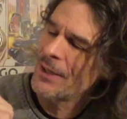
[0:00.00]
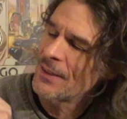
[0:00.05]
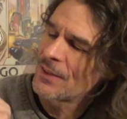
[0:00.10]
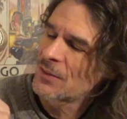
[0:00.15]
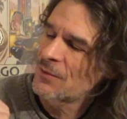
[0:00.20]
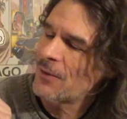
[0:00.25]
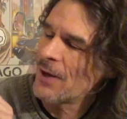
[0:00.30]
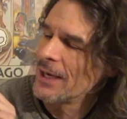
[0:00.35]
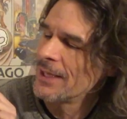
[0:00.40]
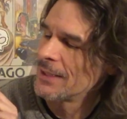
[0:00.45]

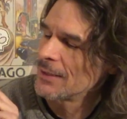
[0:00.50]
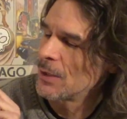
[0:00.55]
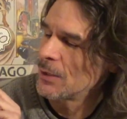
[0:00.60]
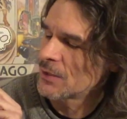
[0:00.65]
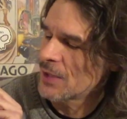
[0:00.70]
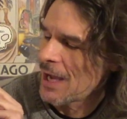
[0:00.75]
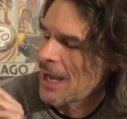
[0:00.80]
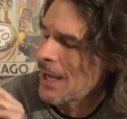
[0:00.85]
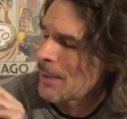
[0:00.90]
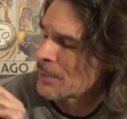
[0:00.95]
is fighting those
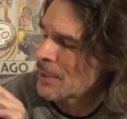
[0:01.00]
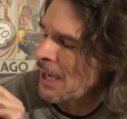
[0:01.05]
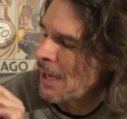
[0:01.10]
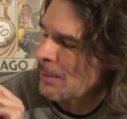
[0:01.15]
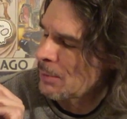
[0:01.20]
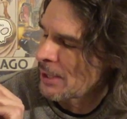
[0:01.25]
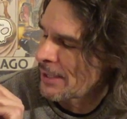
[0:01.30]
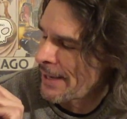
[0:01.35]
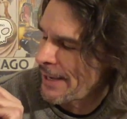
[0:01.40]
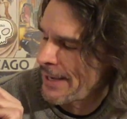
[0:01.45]

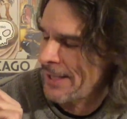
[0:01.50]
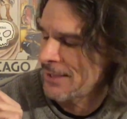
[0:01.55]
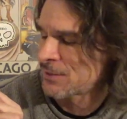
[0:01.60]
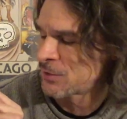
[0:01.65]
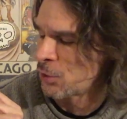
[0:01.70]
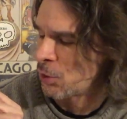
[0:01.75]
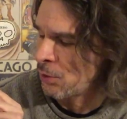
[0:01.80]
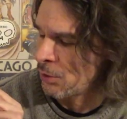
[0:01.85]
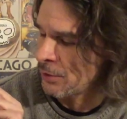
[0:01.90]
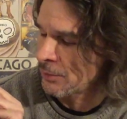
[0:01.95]
hobgoblin
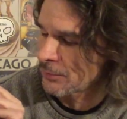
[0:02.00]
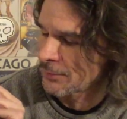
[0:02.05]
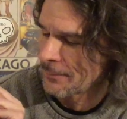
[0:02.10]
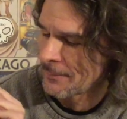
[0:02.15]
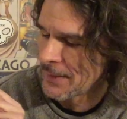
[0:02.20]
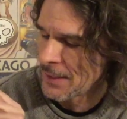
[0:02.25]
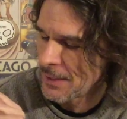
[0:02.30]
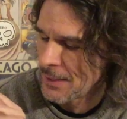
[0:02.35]
assholes,